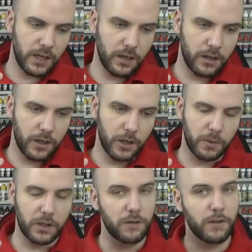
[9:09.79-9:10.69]

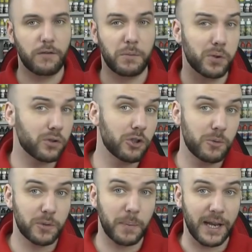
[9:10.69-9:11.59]
um, you've either put too
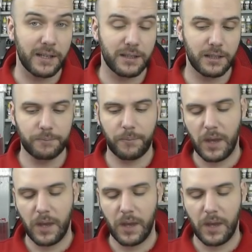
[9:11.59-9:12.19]
much paint in